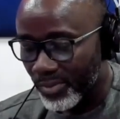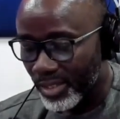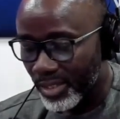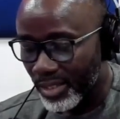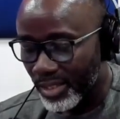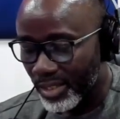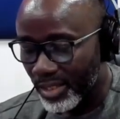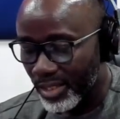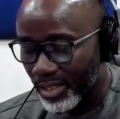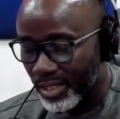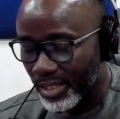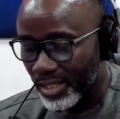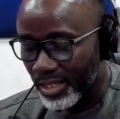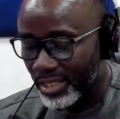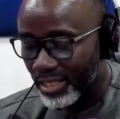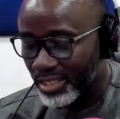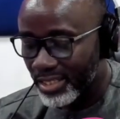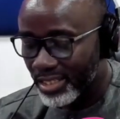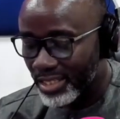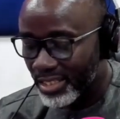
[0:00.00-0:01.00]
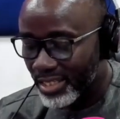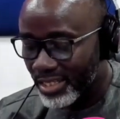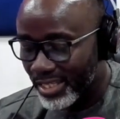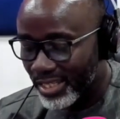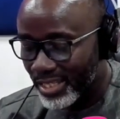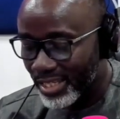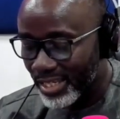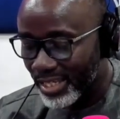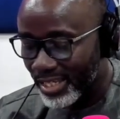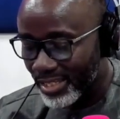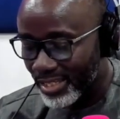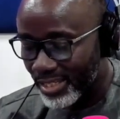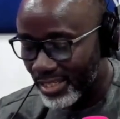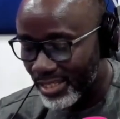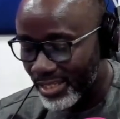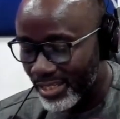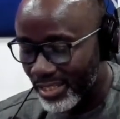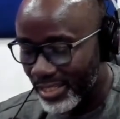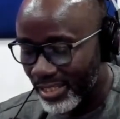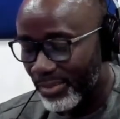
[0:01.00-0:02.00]
integrated
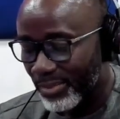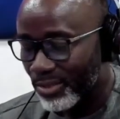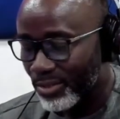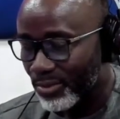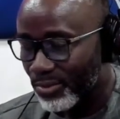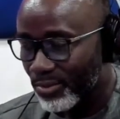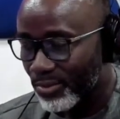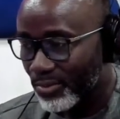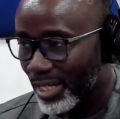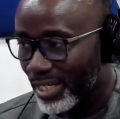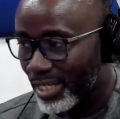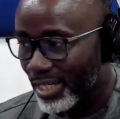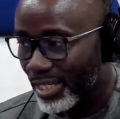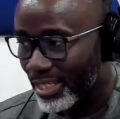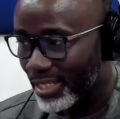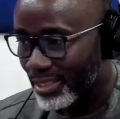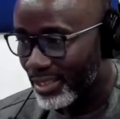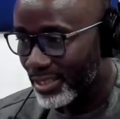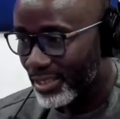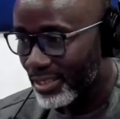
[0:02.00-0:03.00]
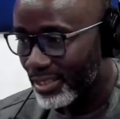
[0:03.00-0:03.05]
in a particular lesson.